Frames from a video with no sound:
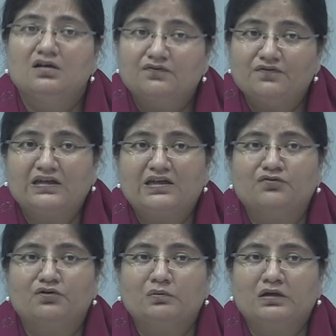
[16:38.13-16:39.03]
vary
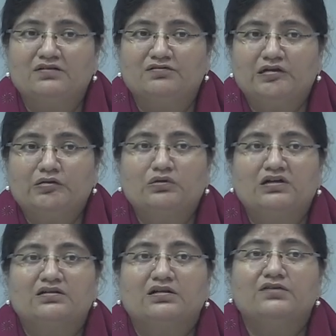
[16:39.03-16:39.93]
from country to
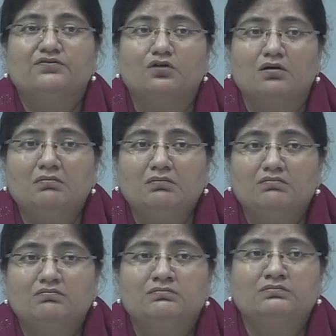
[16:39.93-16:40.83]
country, from
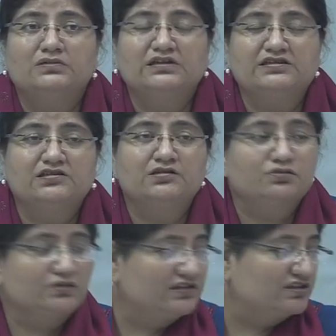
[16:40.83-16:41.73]
region to
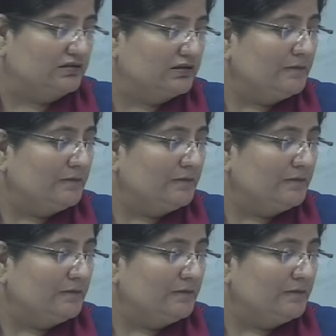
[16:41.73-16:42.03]
region.